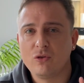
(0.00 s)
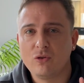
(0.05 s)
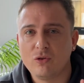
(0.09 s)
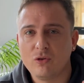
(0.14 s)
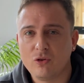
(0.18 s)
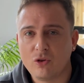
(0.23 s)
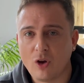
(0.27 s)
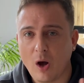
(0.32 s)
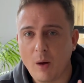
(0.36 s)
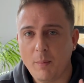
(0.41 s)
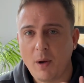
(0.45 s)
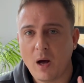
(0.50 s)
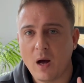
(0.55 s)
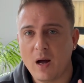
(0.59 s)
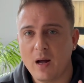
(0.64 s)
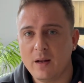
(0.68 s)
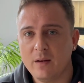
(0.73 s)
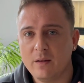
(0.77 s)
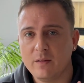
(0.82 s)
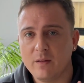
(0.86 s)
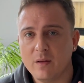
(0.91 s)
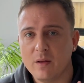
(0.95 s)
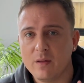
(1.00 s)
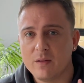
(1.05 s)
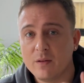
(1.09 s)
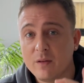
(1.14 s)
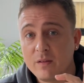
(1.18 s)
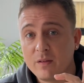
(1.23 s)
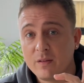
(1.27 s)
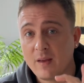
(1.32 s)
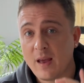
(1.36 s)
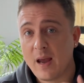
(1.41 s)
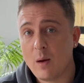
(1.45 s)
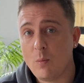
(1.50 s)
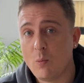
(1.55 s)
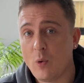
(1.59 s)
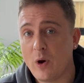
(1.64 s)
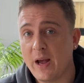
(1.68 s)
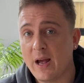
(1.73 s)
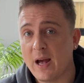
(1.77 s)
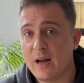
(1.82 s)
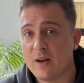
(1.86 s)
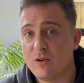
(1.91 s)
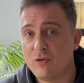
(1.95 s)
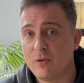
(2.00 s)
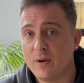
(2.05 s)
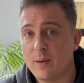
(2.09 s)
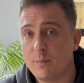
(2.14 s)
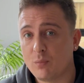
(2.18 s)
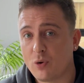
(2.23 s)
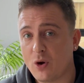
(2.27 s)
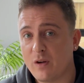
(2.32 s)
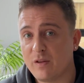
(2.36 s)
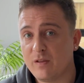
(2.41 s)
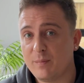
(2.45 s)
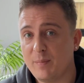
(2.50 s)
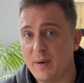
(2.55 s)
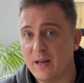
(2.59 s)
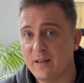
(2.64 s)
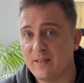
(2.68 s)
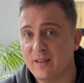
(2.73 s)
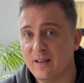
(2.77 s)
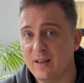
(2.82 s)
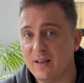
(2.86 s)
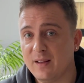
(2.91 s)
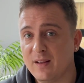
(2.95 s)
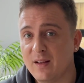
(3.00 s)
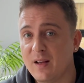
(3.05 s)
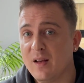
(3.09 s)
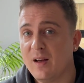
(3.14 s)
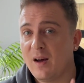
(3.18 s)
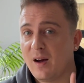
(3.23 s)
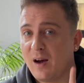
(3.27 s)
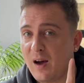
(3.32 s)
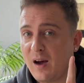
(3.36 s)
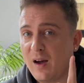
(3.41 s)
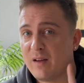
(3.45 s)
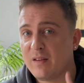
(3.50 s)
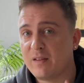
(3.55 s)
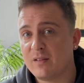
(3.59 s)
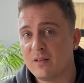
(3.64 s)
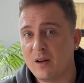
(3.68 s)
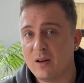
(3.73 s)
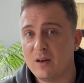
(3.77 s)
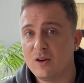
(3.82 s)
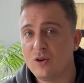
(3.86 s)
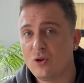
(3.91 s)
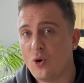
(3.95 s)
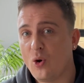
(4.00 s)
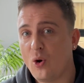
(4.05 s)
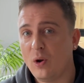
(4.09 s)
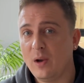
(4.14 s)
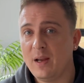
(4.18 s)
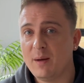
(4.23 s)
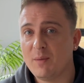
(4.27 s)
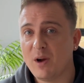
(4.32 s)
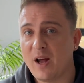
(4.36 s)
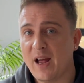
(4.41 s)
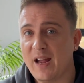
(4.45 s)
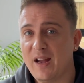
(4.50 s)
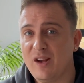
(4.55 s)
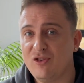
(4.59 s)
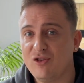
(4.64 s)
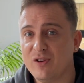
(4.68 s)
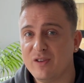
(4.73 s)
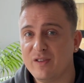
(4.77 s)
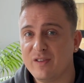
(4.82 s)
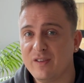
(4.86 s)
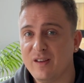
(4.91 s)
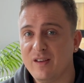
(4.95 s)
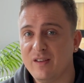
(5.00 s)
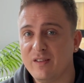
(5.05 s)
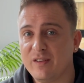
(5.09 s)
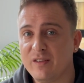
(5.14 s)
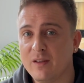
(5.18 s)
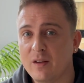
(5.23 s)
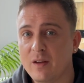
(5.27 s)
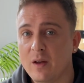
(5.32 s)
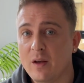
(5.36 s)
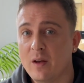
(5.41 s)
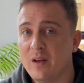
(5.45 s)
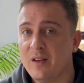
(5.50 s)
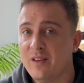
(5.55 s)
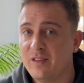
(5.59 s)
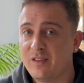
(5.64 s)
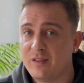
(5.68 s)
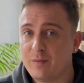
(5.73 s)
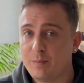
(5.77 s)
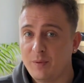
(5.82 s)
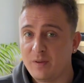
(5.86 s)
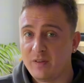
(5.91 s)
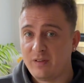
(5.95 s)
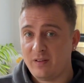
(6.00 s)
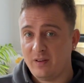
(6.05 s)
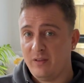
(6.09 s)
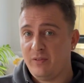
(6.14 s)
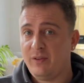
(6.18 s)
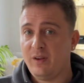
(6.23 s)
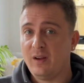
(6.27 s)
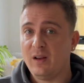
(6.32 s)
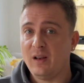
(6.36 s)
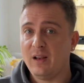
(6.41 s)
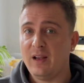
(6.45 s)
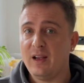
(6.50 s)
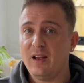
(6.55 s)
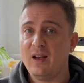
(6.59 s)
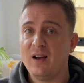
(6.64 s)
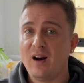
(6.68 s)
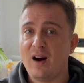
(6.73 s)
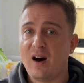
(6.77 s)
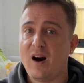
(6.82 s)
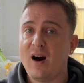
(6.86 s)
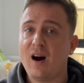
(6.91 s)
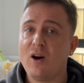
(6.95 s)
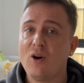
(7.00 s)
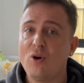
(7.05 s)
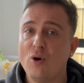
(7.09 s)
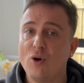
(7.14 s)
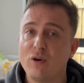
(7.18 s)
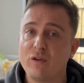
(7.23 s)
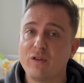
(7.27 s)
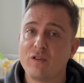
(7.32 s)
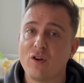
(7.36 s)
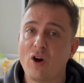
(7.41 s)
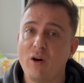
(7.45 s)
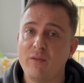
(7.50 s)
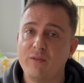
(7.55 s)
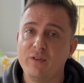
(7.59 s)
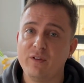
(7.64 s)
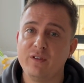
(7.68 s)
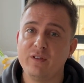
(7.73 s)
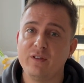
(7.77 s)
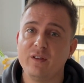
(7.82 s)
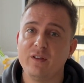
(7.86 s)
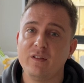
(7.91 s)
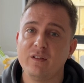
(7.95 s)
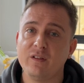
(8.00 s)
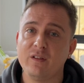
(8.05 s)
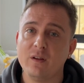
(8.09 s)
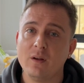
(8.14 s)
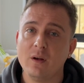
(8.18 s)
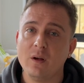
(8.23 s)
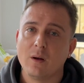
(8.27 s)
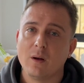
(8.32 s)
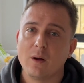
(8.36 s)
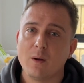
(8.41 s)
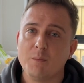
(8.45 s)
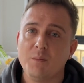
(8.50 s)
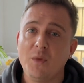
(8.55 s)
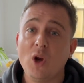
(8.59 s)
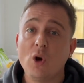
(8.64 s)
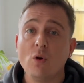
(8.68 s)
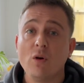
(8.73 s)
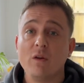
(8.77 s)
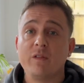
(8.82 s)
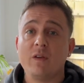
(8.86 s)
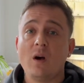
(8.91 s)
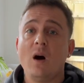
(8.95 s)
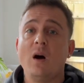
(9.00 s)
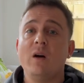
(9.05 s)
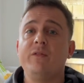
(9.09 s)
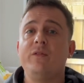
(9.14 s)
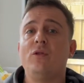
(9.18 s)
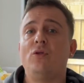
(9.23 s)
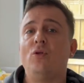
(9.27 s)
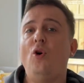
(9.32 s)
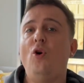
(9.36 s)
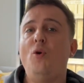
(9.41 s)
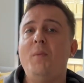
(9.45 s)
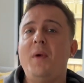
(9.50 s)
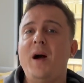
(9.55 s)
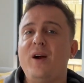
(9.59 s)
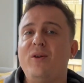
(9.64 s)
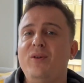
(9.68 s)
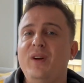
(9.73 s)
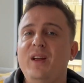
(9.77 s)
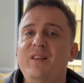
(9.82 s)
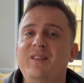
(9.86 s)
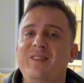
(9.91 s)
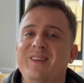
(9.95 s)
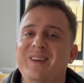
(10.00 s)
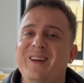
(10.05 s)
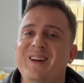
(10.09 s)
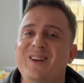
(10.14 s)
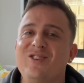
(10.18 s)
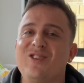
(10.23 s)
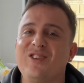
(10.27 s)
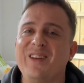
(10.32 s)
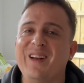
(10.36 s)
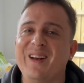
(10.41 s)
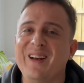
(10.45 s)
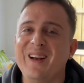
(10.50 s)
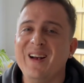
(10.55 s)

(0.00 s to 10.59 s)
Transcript: job hunt the same way I treat prospecting. I started calling agencies, specifically Harcourts offices, because after all my research,